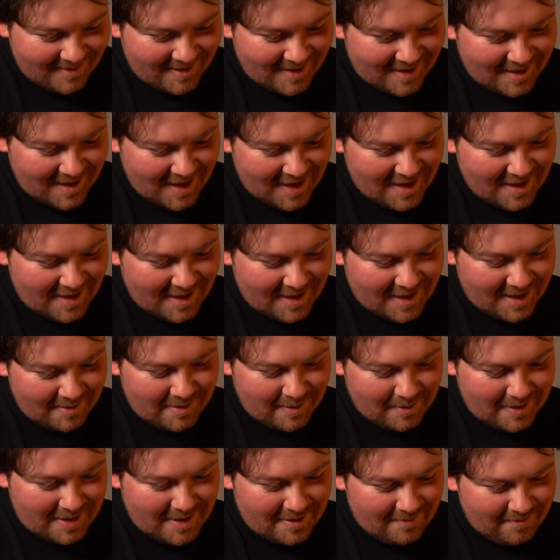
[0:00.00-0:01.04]
Tidy it up a
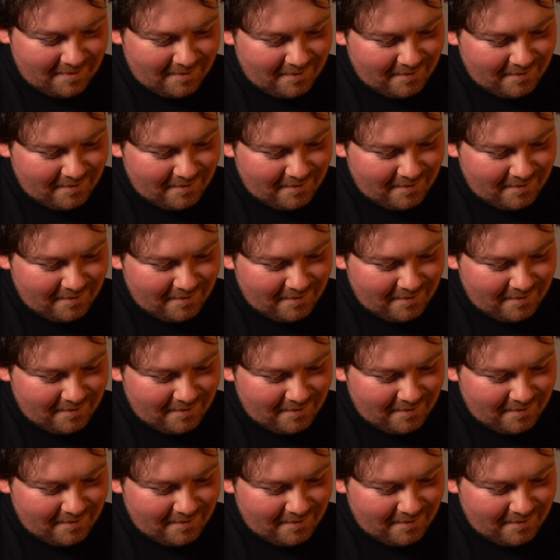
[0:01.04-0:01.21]
bit.